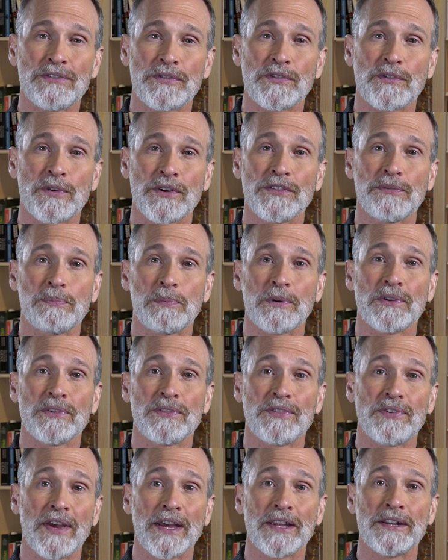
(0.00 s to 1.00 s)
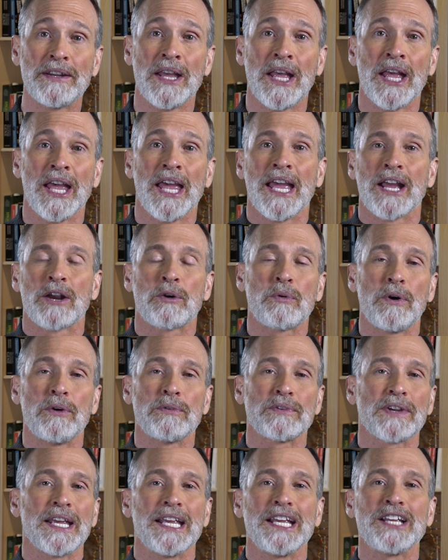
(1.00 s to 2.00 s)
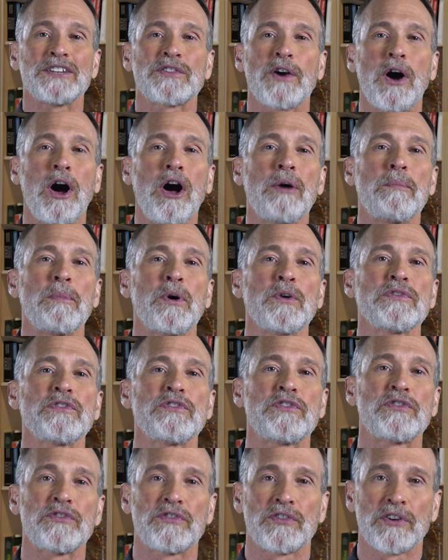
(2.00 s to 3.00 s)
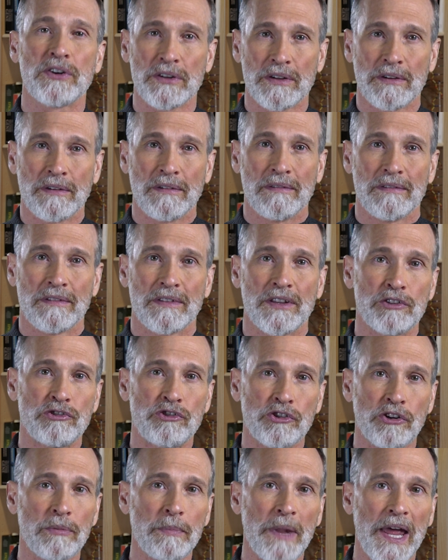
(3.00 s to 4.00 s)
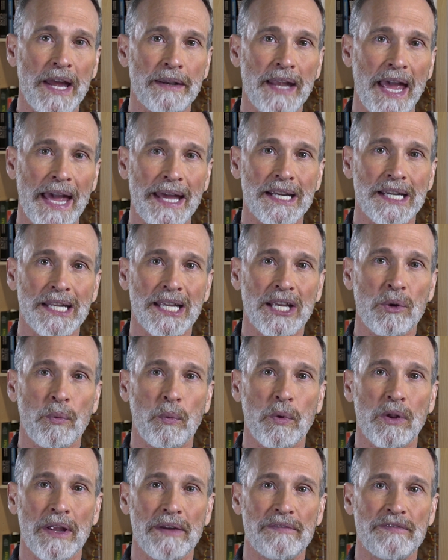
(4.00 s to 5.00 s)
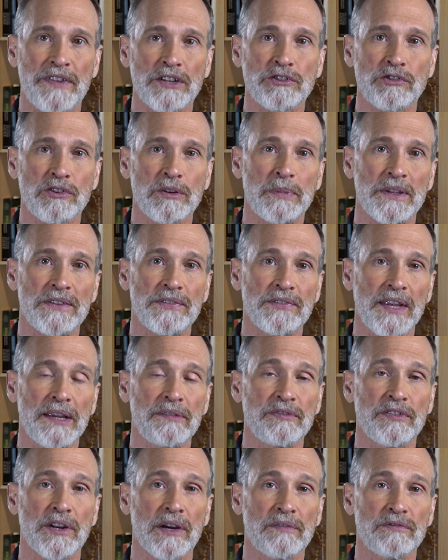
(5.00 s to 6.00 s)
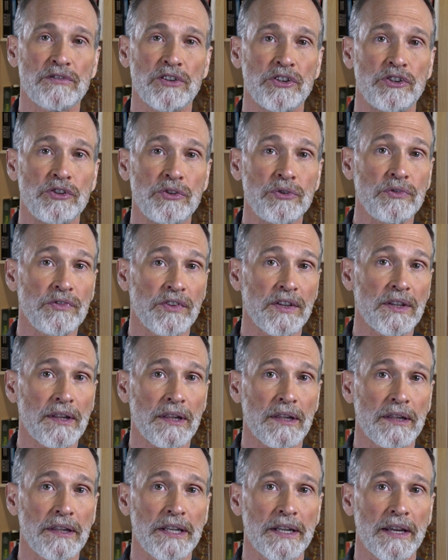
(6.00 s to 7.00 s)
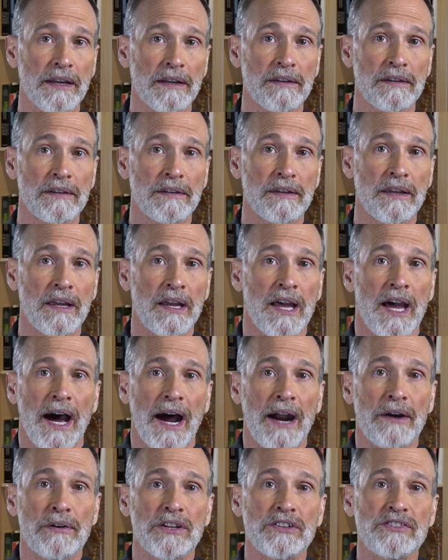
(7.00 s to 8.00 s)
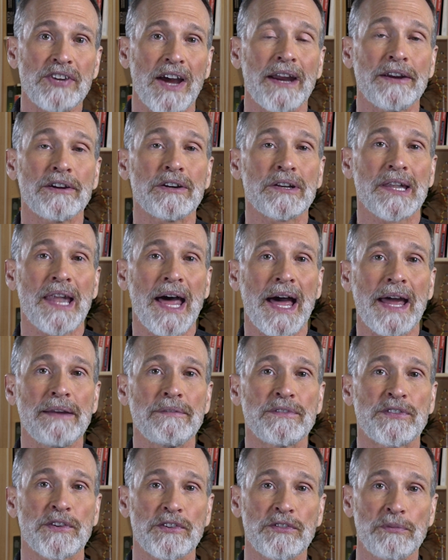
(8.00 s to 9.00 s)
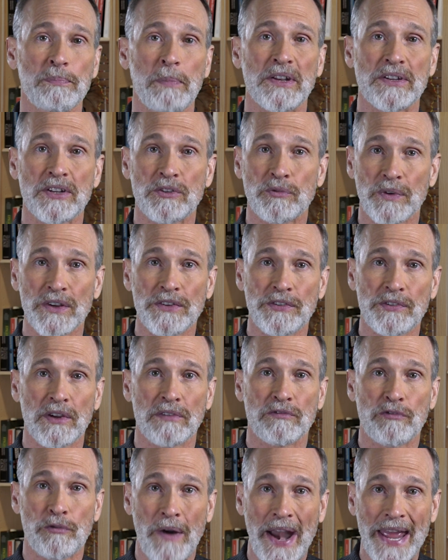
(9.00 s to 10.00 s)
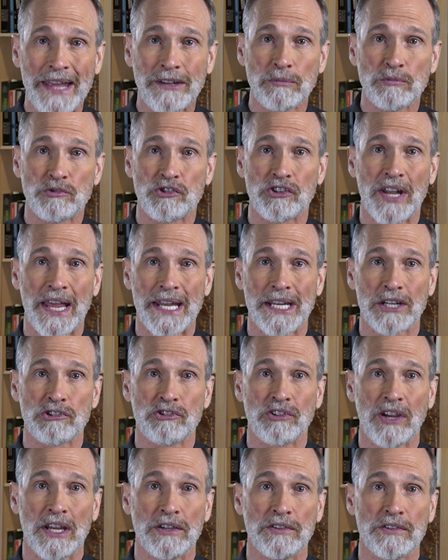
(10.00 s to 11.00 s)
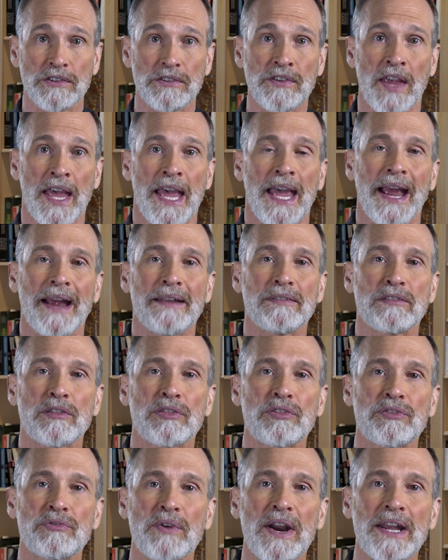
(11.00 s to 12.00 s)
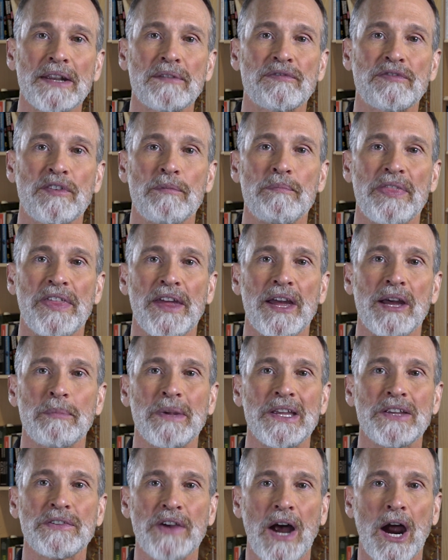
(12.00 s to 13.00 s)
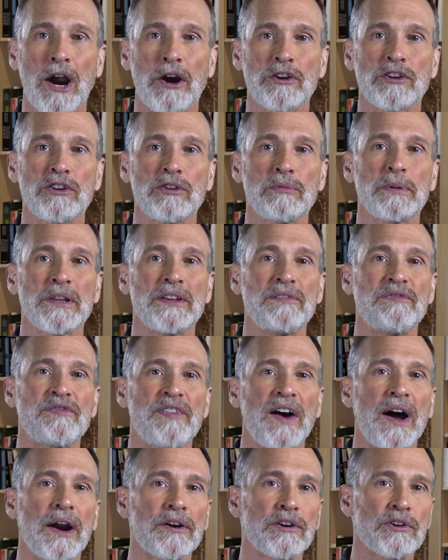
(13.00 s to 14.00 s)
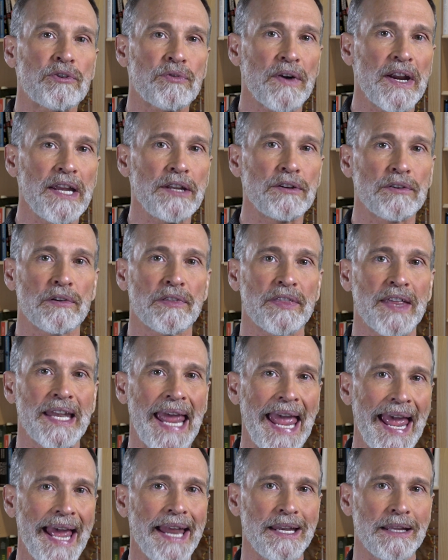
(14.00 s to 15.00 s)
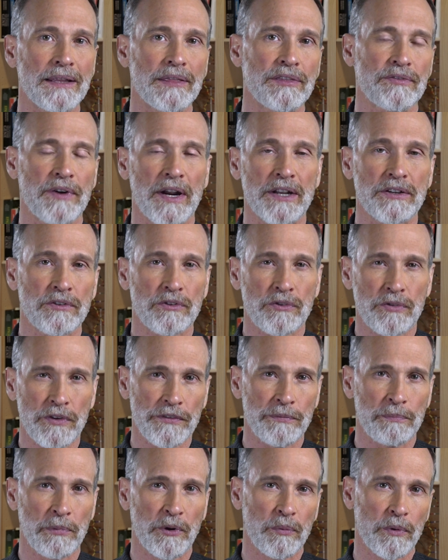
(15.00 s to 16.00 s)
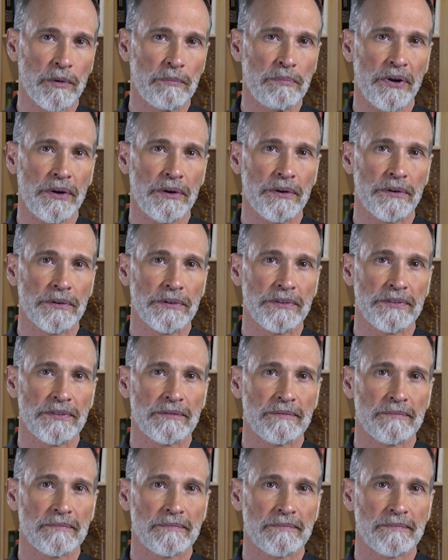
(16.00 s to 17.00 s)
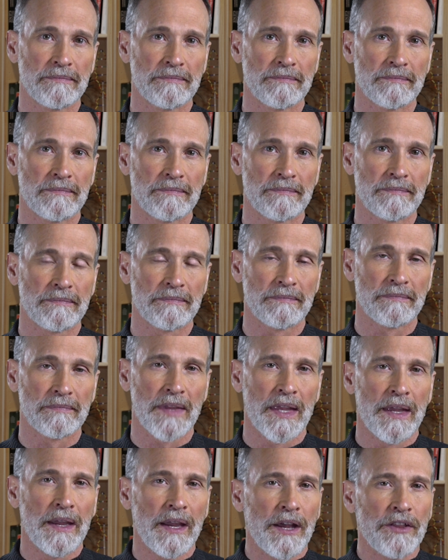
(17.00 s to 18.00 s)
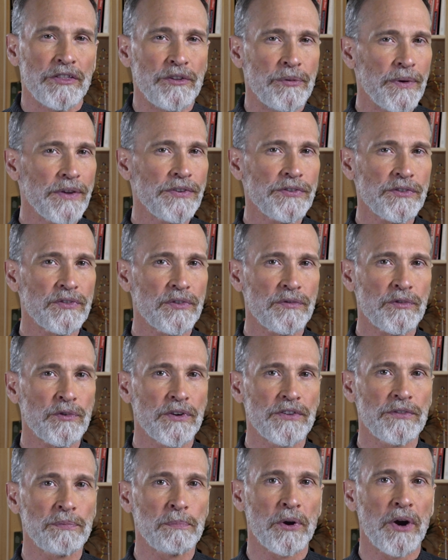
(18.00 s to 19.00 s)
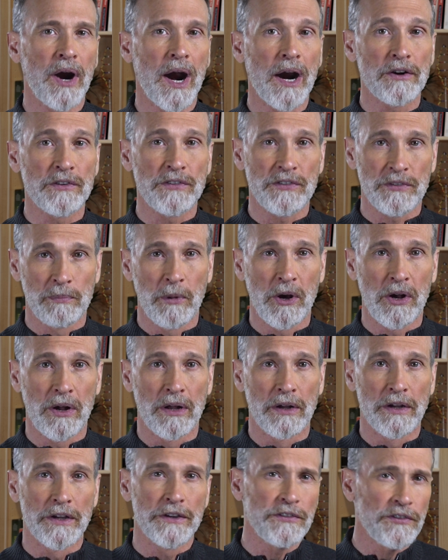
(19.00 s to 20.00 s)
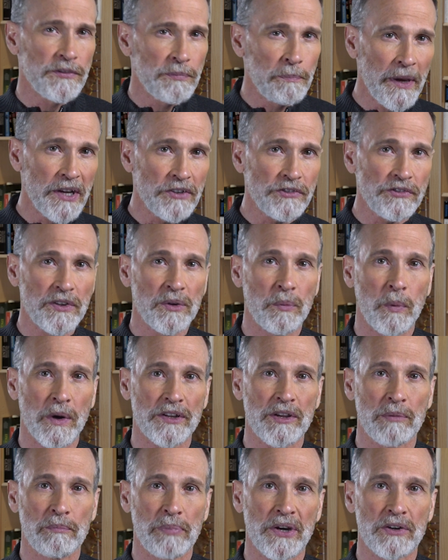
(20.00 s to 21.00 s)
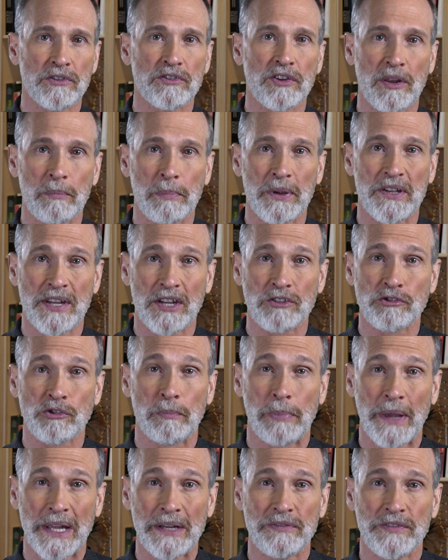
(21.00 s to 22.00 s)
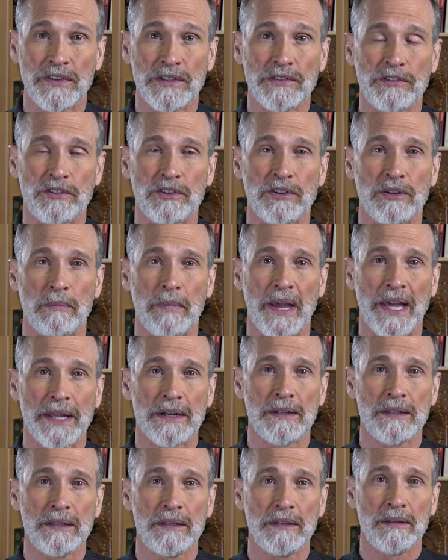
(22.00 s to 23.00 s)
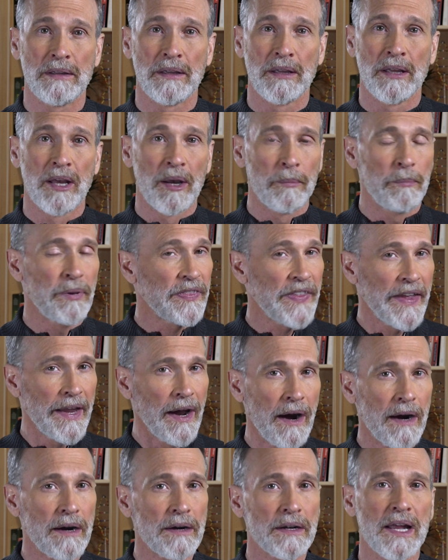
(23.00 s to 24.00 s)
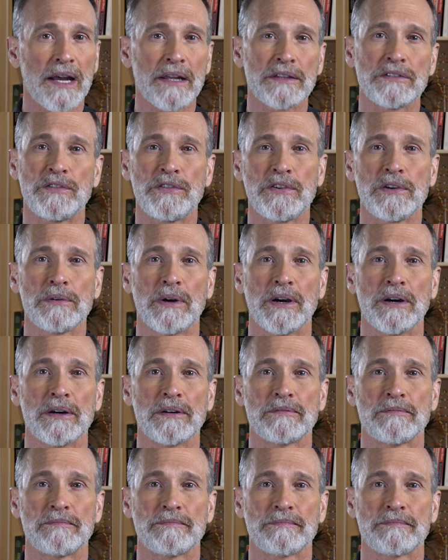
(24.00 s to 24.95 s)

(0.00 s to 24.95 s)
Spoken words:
of CRISPR, said, quote, "It's almost certain that germline editing will eventually be safe enough to use in the clinic. Our entire lives are spent at risk of random genetic changes, and the threat from them is arguably far greater than any threat CRISPR would pose." The risks of CRISPR are small, especially when compared to the potential benefits to humanity, but they are non-zero.